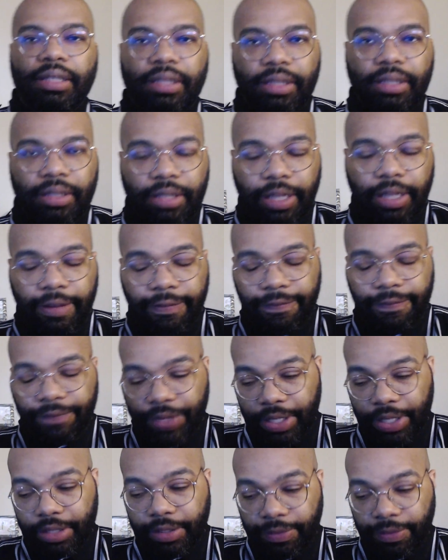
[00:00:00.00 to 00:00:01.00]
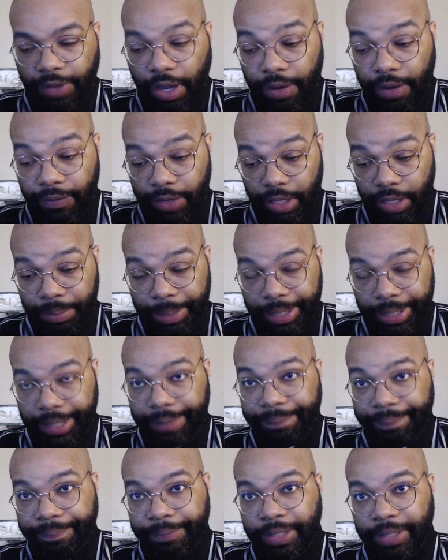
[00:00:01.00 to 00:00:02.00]
they first fought verbally,
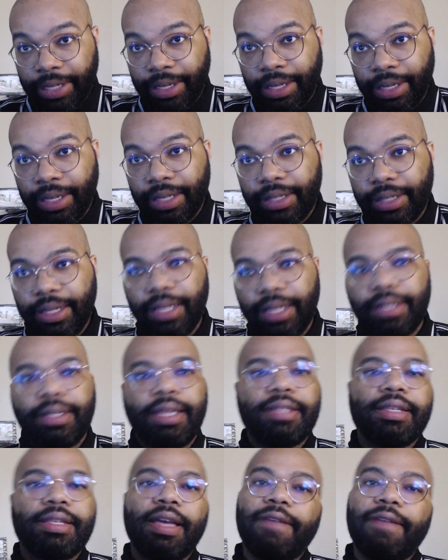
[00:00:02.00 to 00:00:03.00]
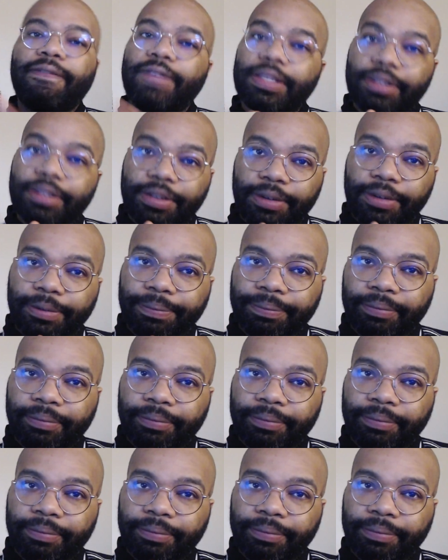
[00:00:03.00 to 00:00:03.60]
then things got physical.